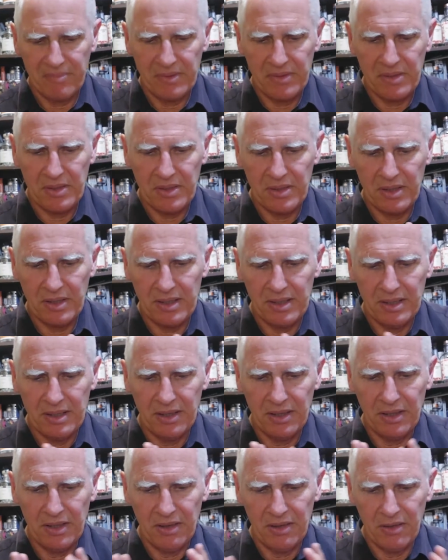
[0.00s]
So,
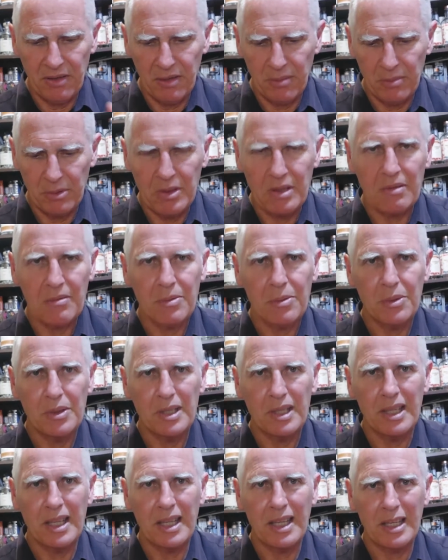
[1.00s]
I'm looking forward
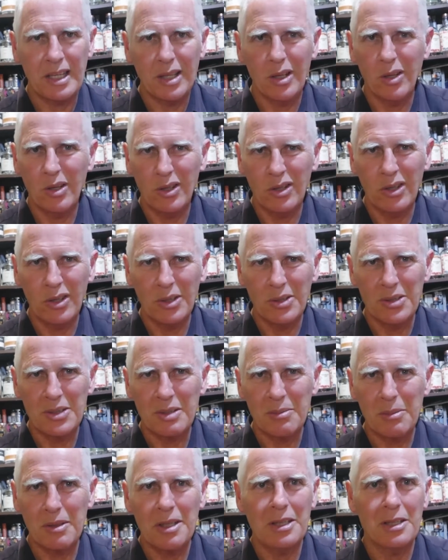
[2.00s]
to that long, hot
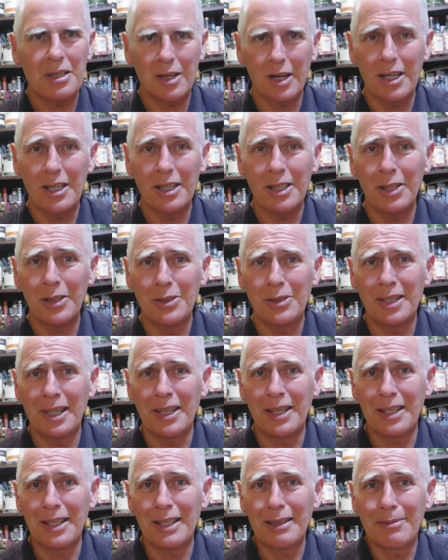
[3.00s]
summer that I know is
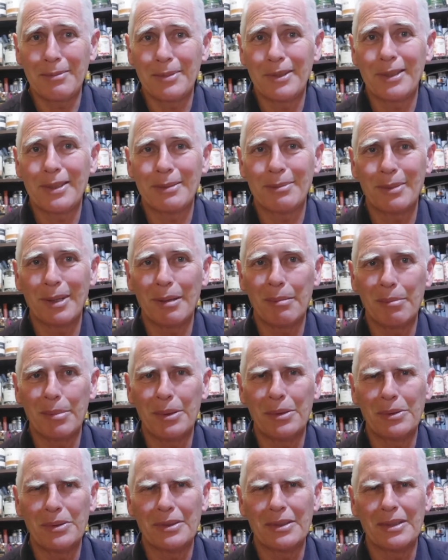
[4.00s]
out there, because my
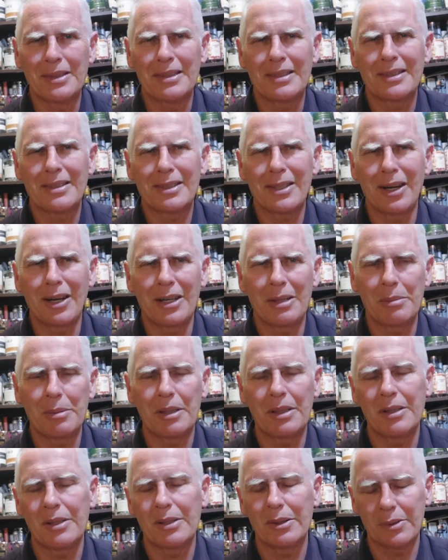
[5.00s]
bones are just tired of
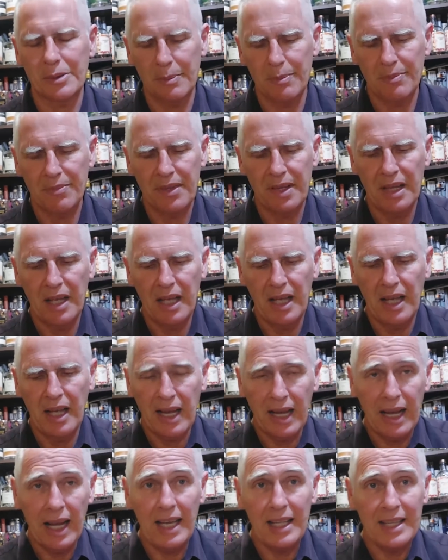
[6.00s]
being cold.
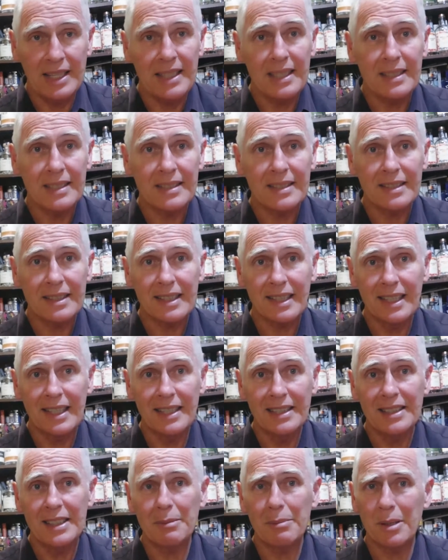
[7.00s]
And this
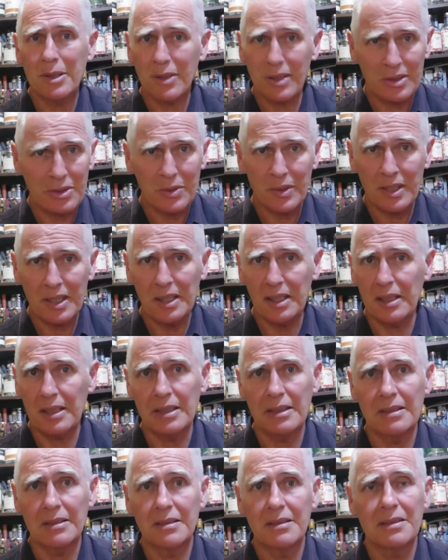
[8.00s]
is going to be great drinking
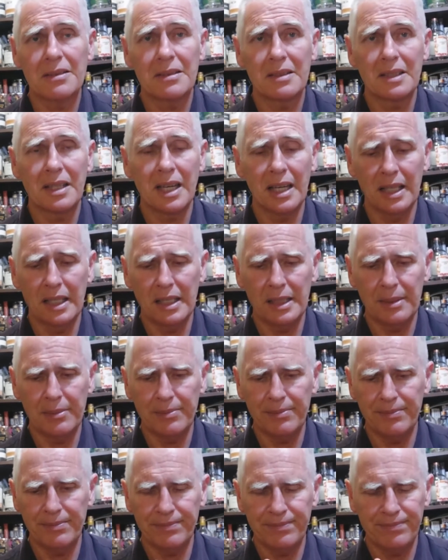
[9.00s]

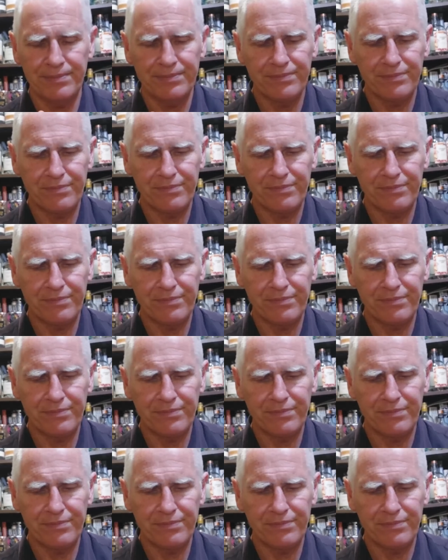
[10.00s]
it.